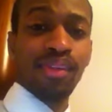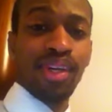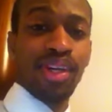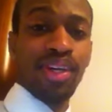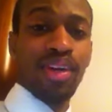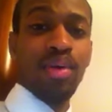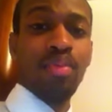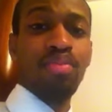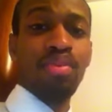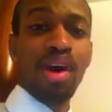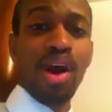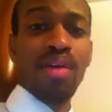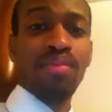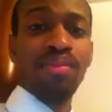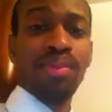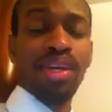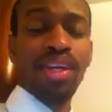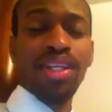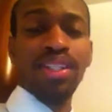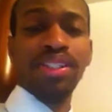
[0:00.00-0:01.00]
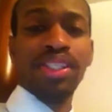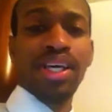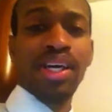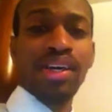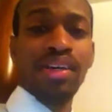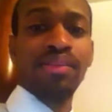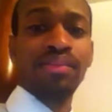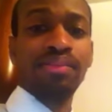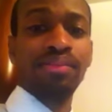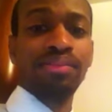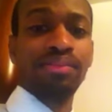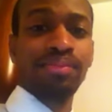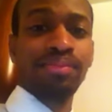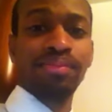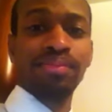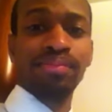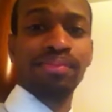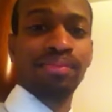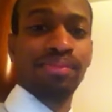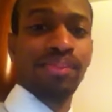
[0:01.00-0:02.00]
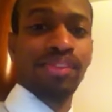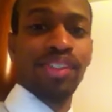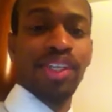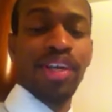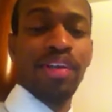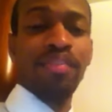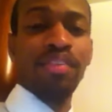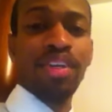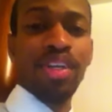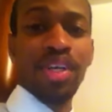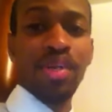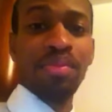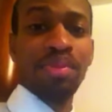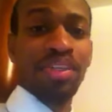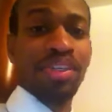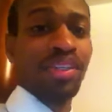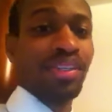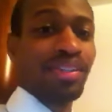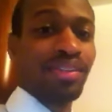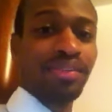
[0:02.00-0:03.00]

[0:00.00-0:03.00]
Yeah, no problem. Anytime. Whenever you need me.